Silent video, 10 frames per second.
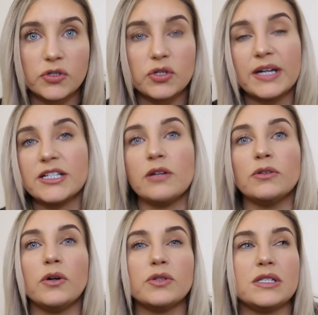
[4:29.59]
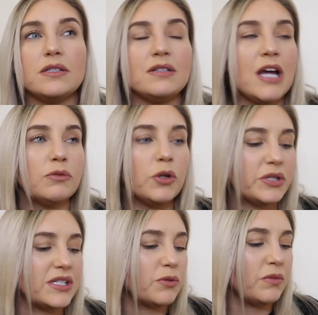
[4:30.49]
So I
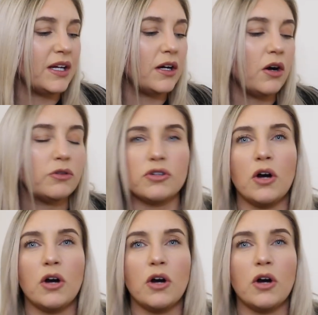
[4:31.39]
downloaded something called